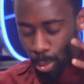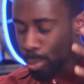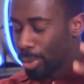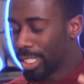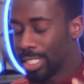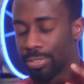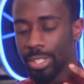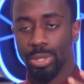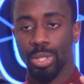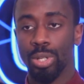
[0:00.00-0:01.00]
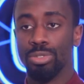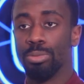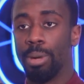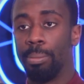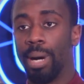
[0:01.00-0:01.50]
All of these things are going
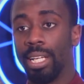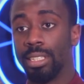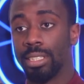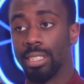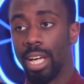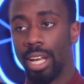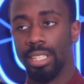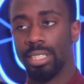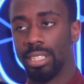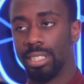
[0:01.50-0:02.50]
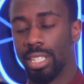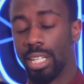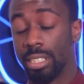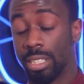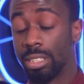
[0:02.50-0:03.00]
through my mind. And I just said to
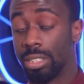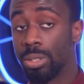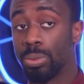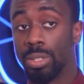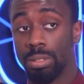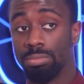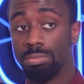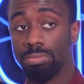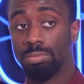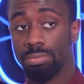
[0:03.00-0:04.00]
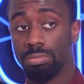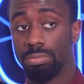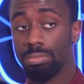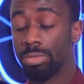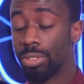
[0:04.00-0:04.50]
dad, I said, you know what,
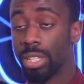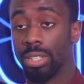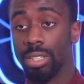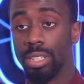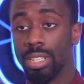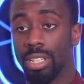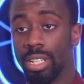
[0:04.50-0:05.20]
thank you.